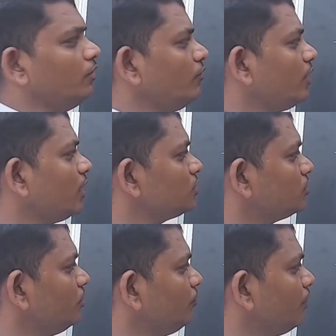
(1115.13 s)
Whereas
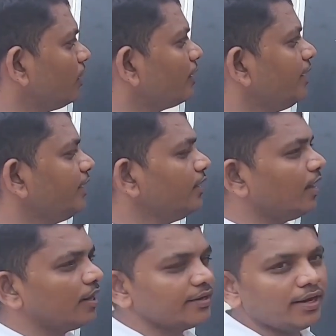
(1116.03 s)
if you are writing
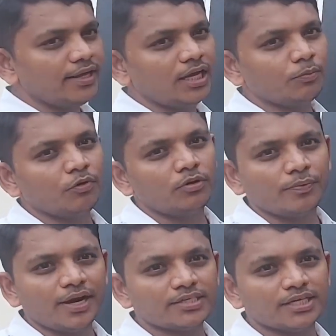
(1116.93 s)
or telling about
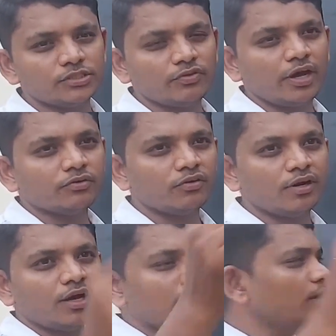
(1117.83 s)
plant cells, we have to
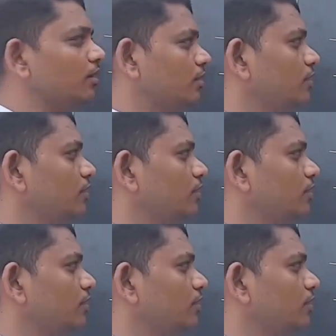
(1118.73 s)
draw